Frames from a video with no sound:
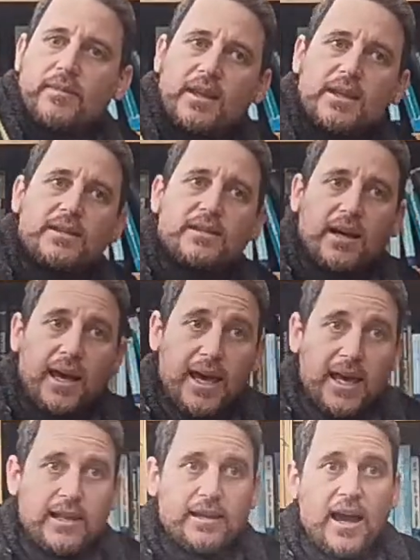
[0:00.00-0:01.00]

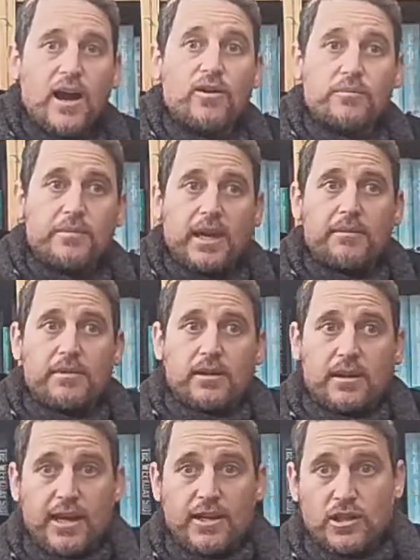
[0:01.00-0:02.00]
Israel. Yaakov became the
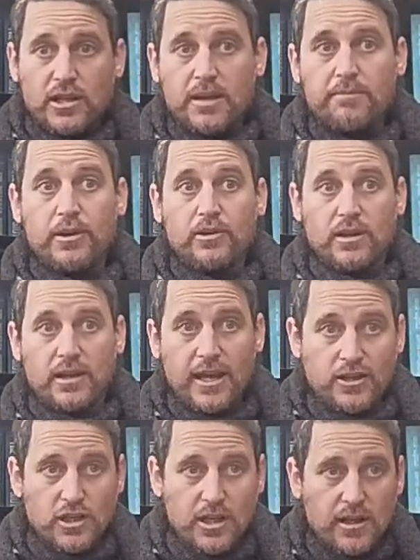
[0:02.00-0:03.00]
nation. He built the
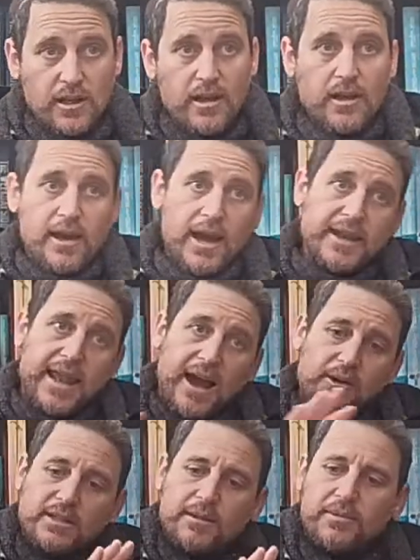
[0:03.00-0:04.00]
nation, and now
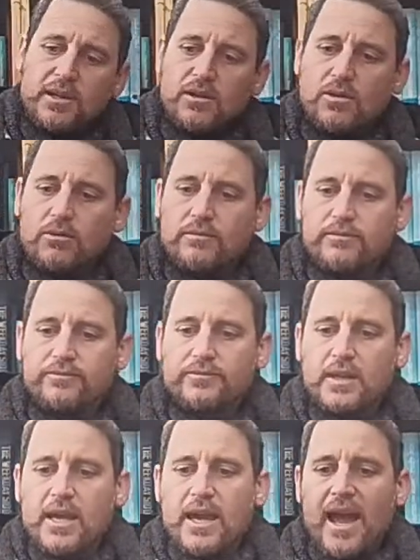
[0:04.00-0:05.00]
it's something new.
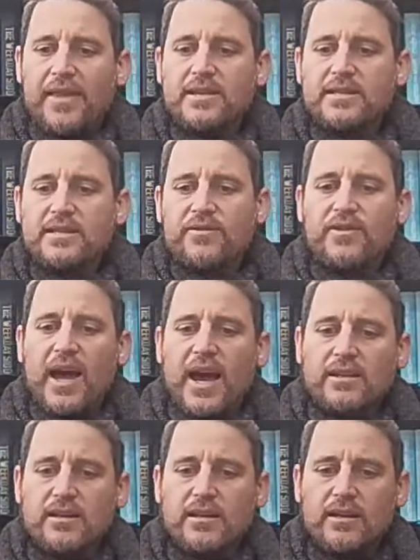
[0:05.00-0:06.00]
And this is a
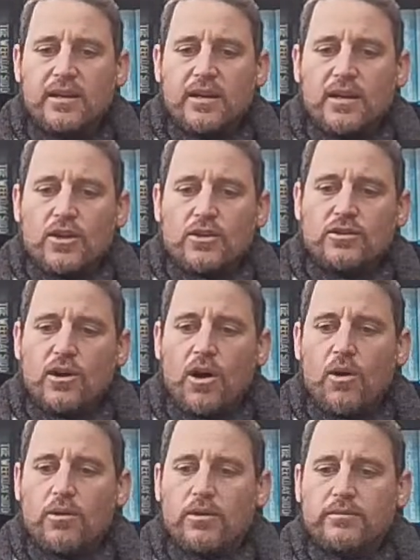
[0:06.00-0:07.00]
fact.
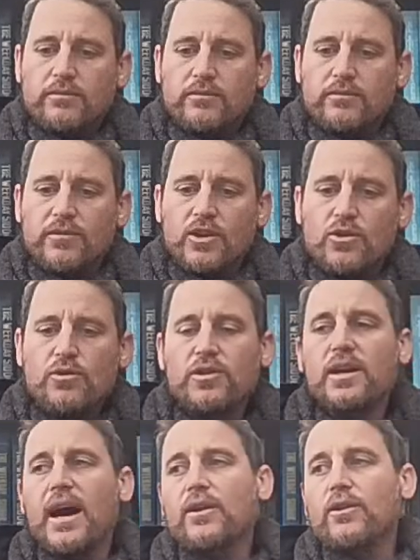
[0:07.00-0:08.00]
So you
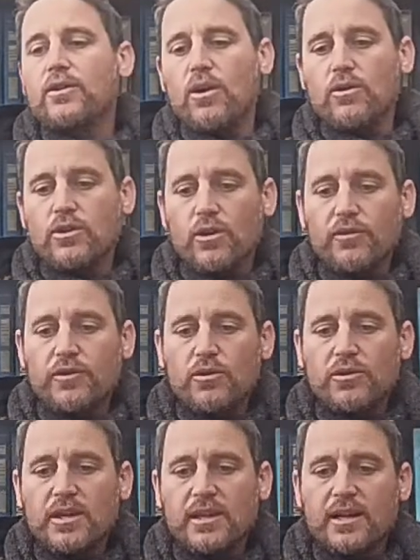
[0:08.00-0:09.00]
think I don't know? You
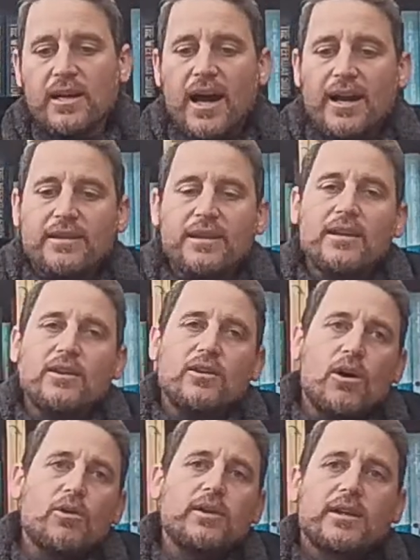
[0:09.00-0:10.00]
think that God didn't
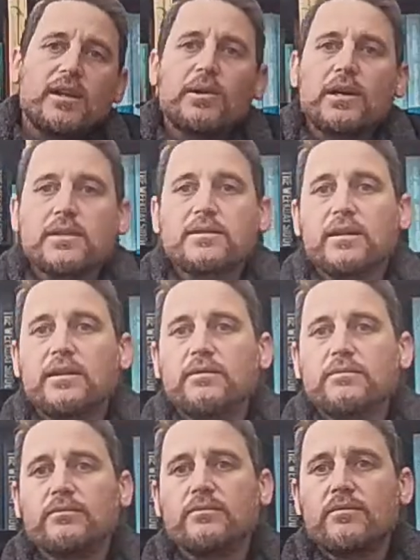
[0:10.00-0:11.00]
know that they were going to sin?
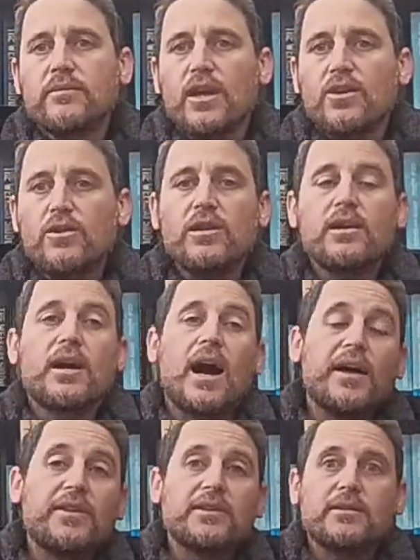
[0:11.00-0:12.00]
You think
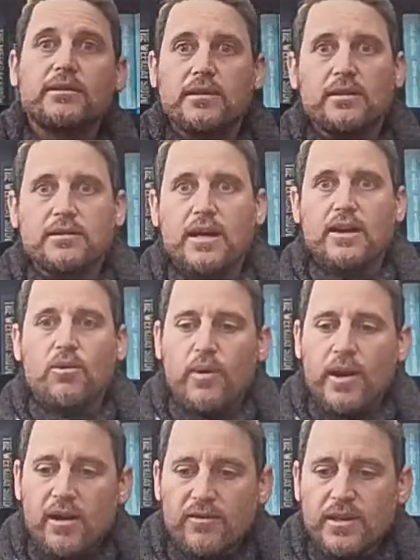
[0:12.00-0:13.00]
God is not
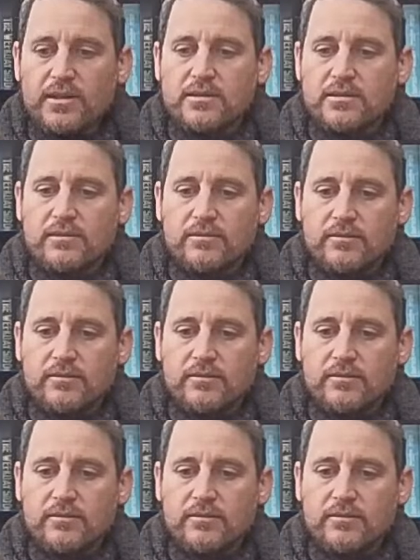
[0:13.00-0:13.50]
aware of this?